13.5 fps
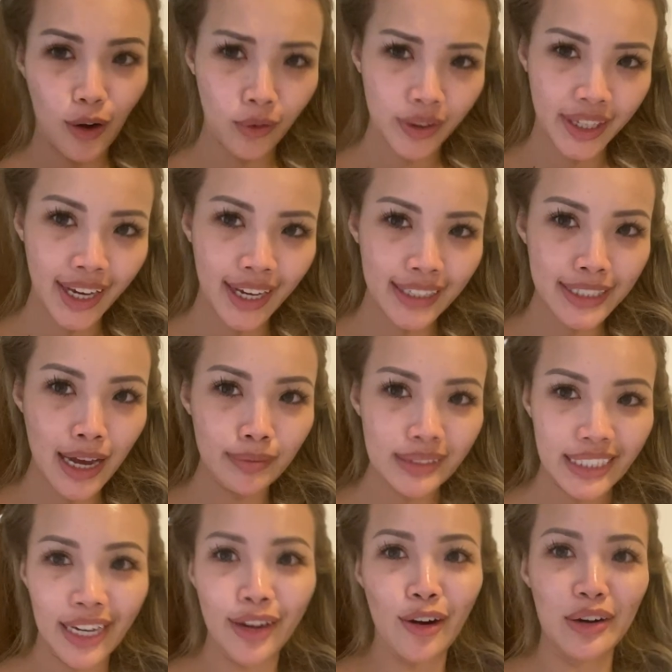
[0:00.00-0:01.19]
oh yes
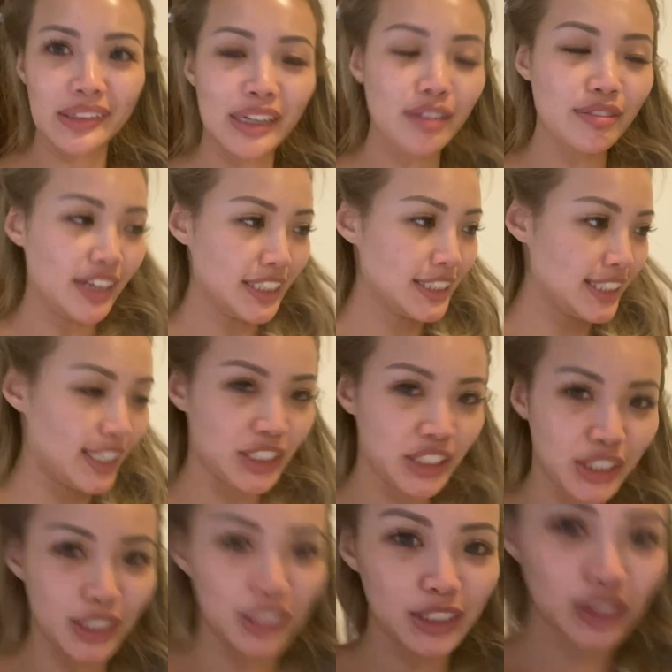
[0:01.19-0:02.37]
update on her vaccination